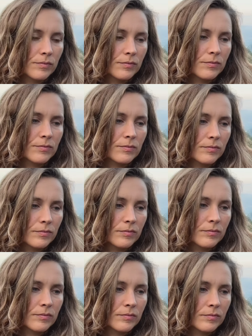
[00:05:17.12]

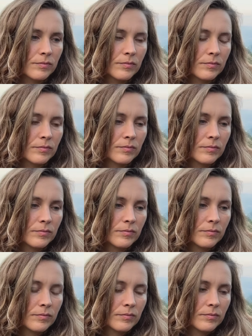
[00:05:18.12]

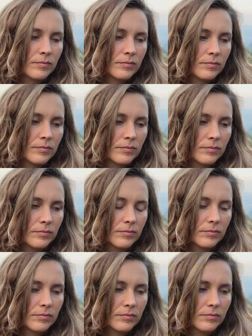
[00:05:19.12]

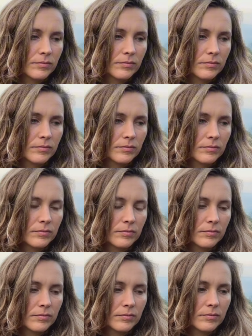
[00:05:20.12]

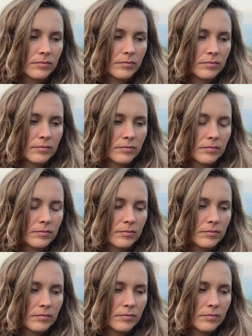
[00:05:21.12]
(not speaking)